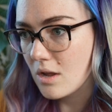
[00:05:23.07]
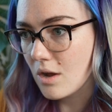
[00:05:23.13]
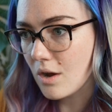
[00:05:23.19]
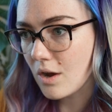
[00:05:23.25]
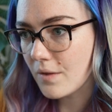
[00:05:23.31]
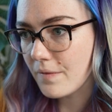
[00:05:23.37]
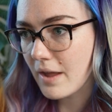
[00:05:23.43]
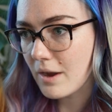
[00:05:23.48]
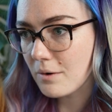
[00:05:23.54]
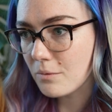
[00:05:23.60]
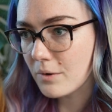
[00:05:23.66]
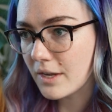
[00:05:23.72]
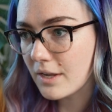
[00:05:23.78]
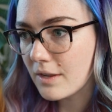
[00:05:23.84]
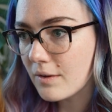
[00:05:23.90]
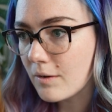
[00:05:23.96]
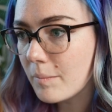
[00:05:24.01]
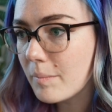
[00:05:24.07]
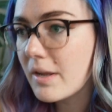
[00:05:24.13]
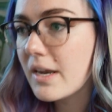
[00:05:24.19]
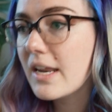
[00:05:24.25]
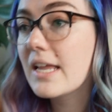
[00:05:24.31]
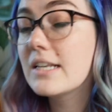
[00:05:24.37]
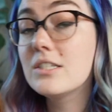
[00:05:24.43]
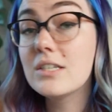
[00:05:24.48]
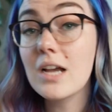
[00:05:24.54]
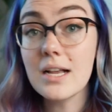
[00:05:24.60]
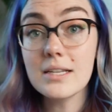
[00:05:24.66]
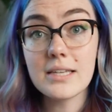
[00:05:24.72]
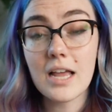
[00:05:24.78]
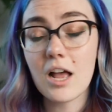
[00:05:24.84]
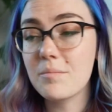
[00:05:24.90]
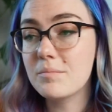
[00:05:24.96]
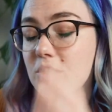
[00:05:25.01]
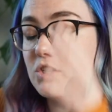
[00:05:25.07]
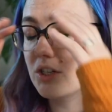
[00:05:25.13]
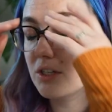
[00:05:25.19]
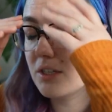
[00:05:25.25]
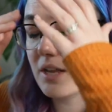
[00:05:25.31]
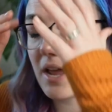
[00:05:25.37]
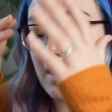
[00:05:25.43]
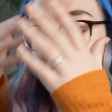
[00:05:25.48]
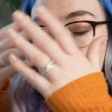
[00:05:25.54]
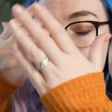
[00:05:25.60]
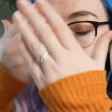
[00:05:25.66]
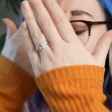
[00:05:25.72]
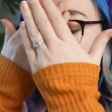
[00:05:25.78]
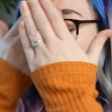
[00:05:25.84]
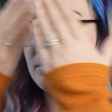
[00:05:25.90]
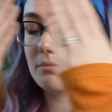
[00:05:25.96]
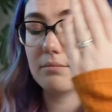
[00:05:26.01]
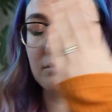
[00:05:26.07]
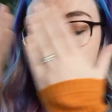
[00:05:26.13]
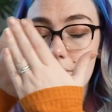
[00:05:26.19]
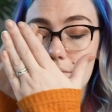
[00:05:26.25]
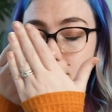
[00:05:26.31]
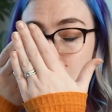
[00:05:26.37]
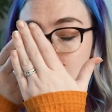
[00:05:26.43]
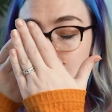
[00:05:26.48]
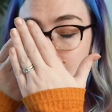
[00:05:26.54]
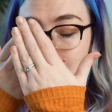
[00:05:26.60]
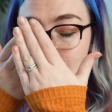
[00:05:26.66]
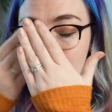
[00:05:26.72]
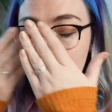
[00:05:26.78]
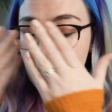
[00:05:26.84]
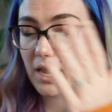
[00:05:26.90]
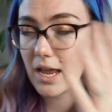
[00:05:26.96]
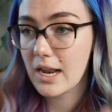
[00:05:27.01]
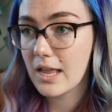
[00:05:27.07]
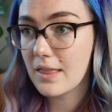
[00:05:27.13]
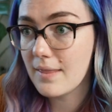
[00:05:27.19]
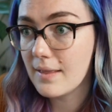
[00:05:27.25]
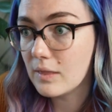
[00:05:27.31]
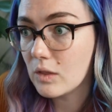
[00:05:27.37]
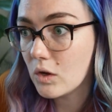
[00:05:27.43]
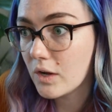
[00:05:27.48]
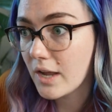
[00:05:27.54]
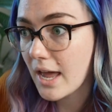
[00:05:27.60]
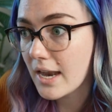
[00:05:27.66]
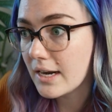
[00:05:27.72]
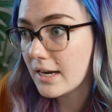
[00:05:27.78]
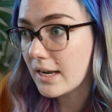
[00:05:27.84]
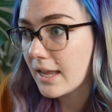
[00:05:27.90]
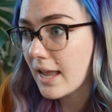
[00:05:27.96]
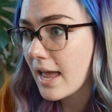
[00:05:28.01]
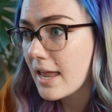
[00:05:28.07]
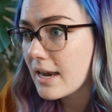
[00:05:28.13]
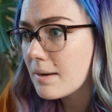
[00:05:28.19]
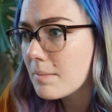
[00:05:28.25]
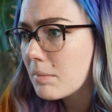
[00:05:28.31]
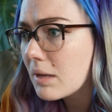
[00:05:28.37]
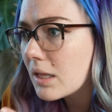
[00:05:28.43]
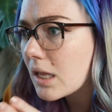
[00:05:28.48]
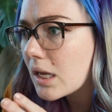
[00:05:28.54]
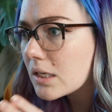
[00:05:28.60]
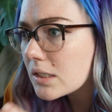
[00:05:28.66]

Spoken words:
on that wrinkle, but it does help to just like stop looking at it and then look at it again and be like,